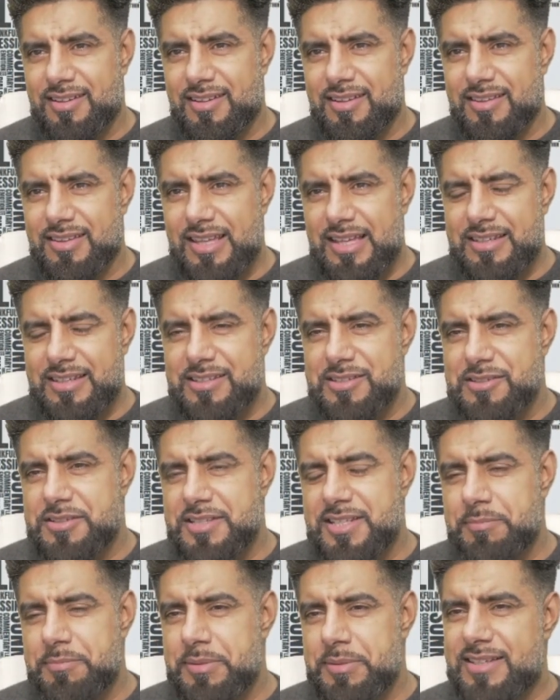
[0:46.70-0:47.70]
That, you
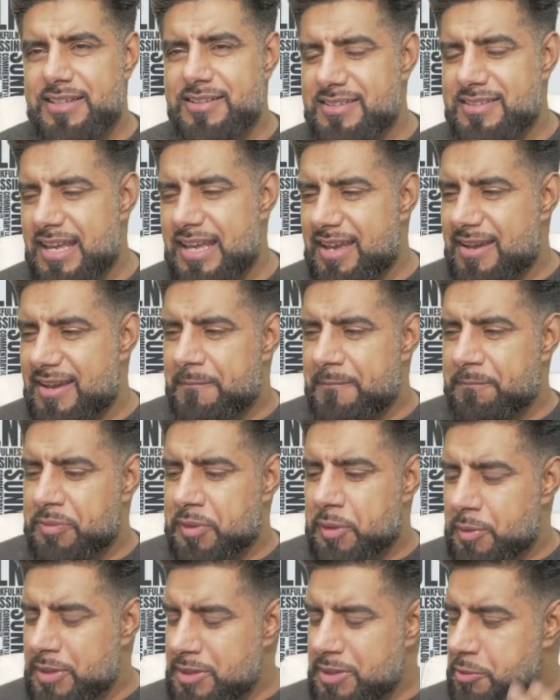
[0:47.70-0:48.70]
see, because
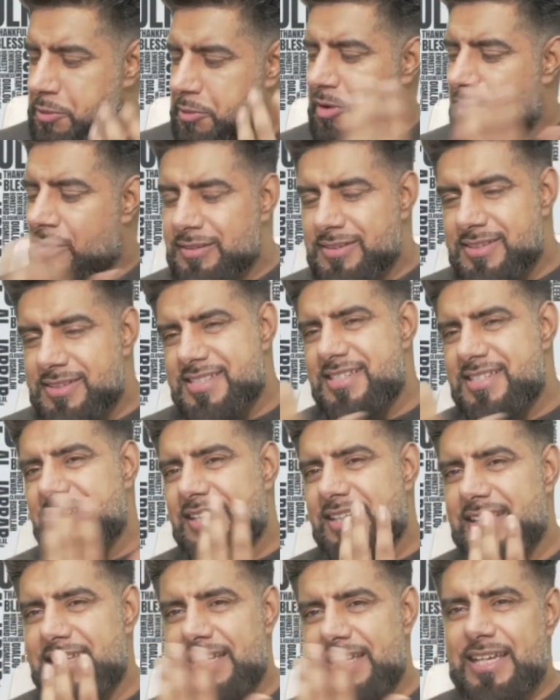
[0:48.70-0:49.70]
when you're
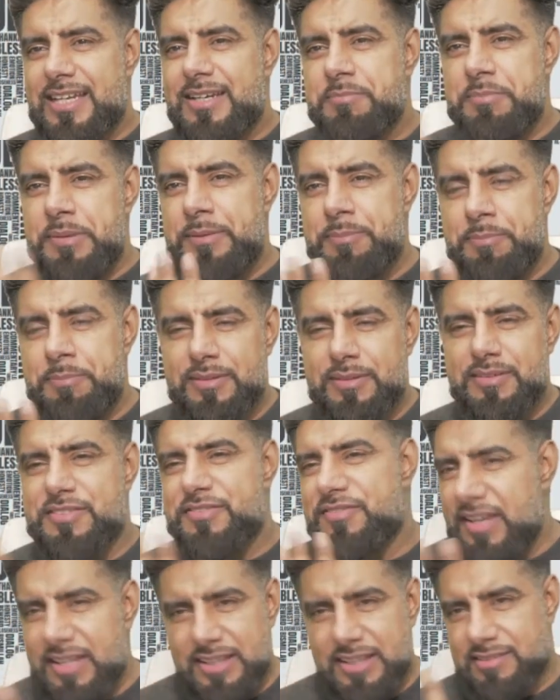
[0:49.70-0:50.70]
constantly in people's
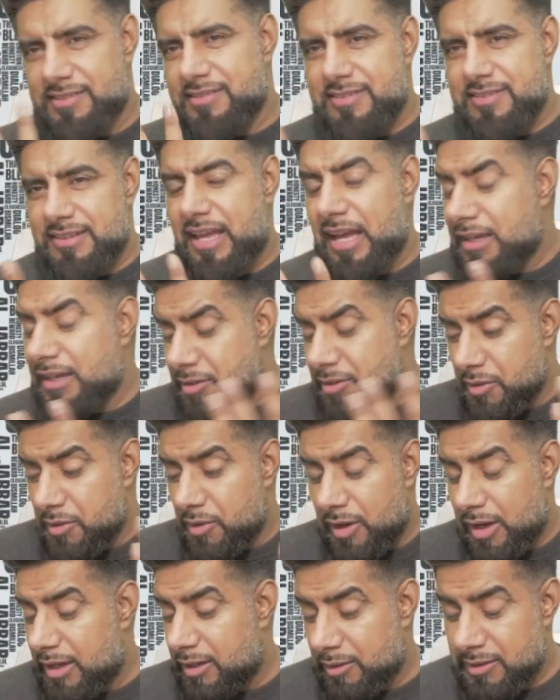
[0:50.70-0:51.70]
face, I don't
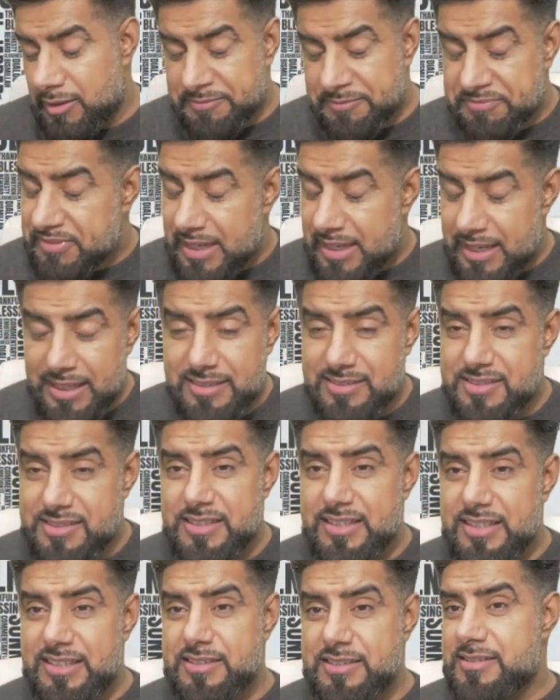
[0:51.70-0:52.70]
know how, it's
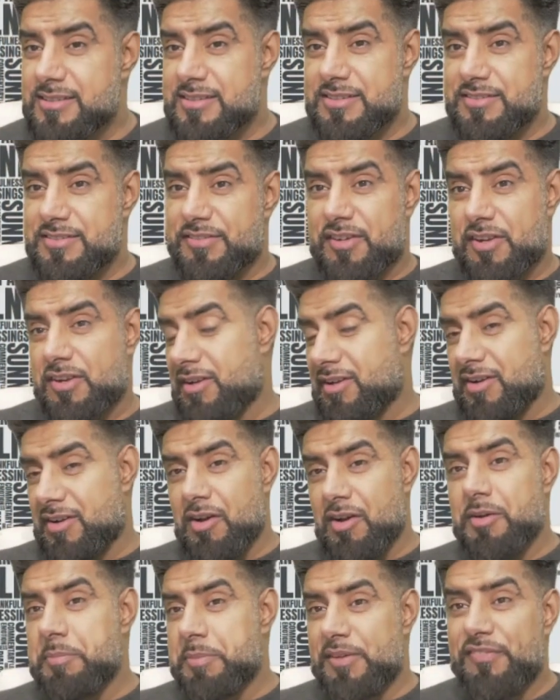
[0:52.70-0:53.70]
it's
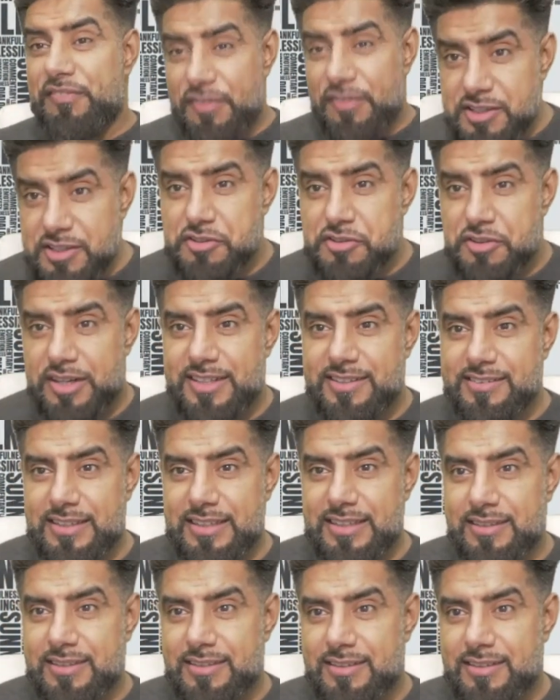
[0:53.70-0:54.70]
gotta be
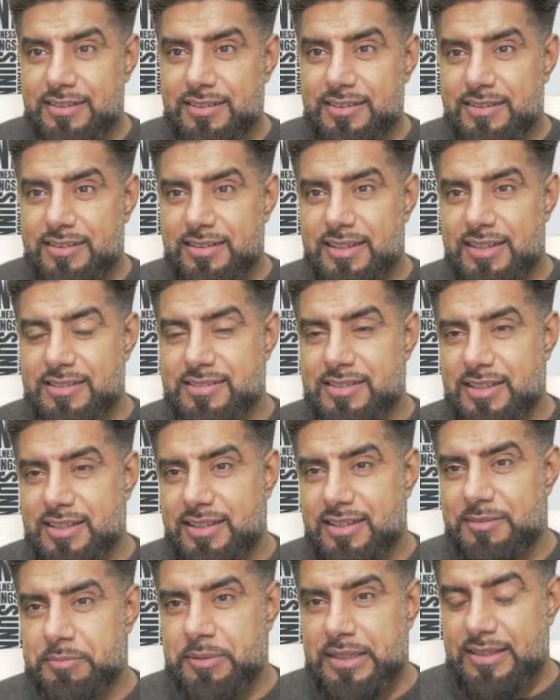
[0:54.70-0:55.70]
frustrating, isn't
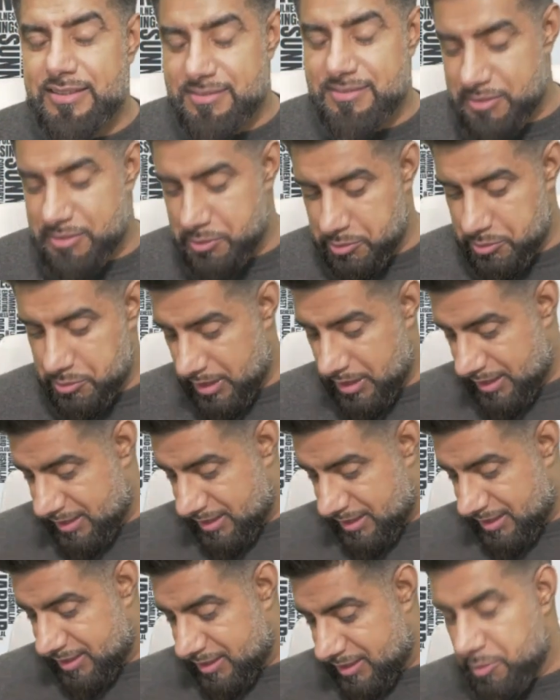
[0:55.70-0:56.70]
it? Because you
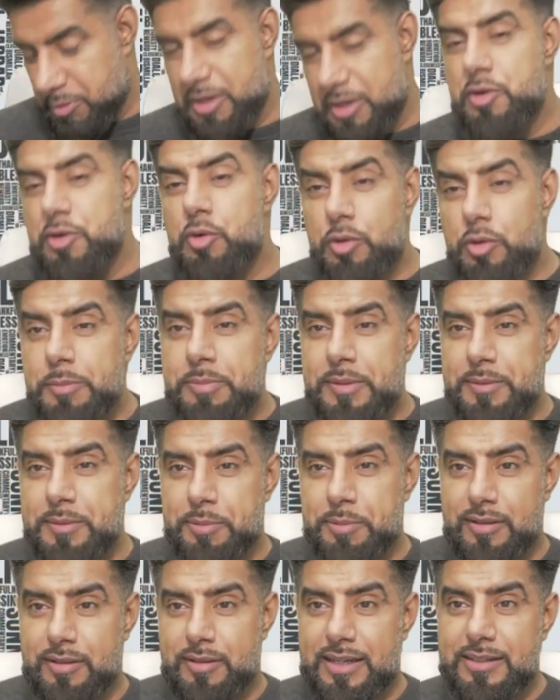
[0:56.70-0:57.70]
you annoy
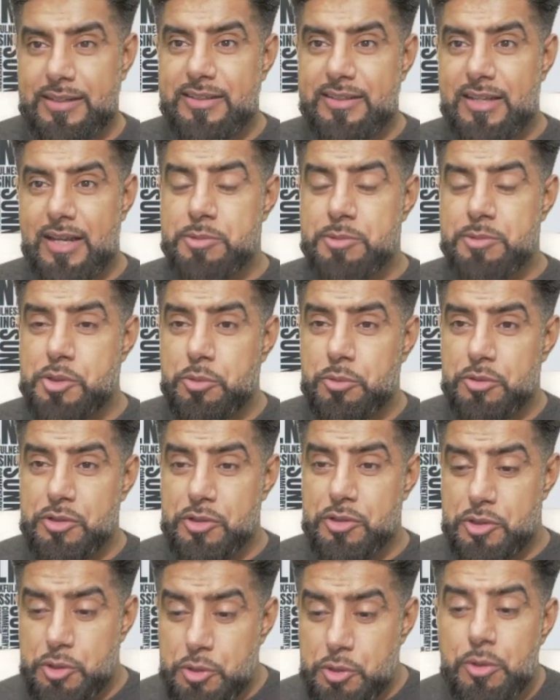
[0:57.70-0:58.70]
people, and I'm sure
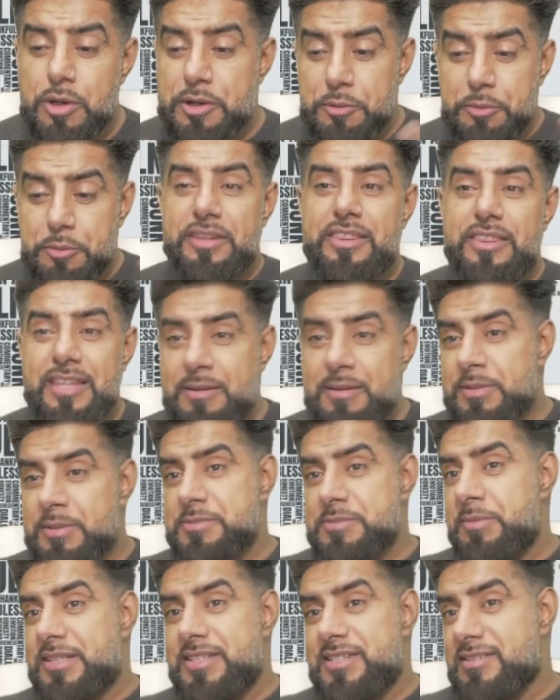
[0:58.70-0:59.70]
you annoy them
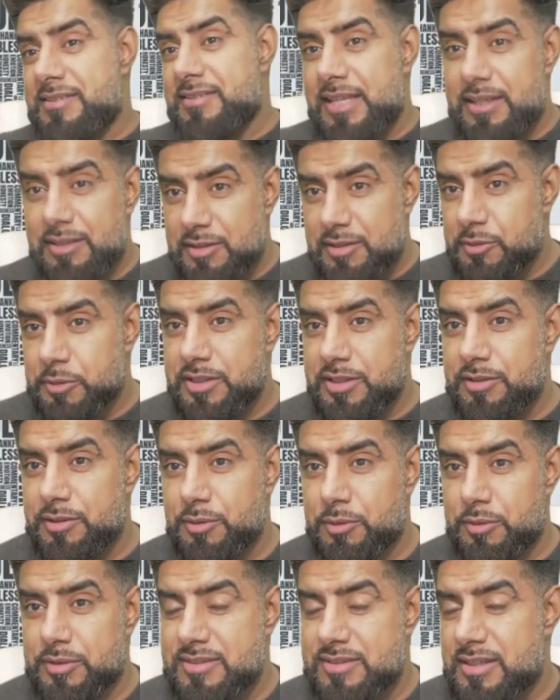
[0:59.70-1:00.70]
as much as they annoy you.
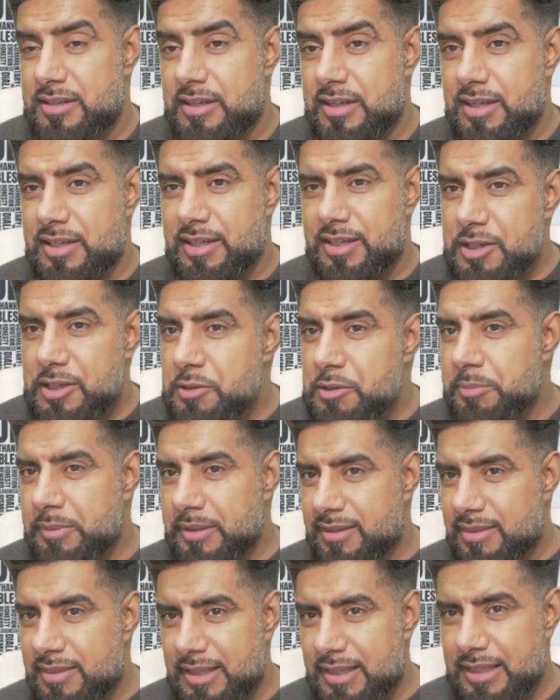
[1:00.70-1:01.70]
It's a
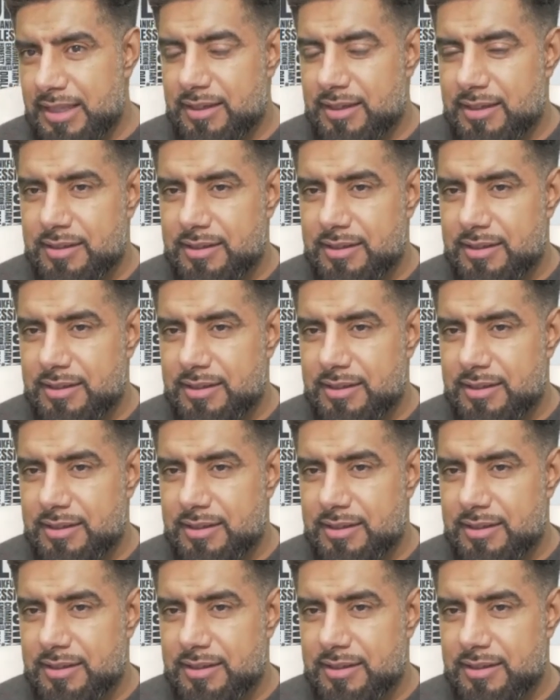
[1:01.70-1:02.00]
human thing.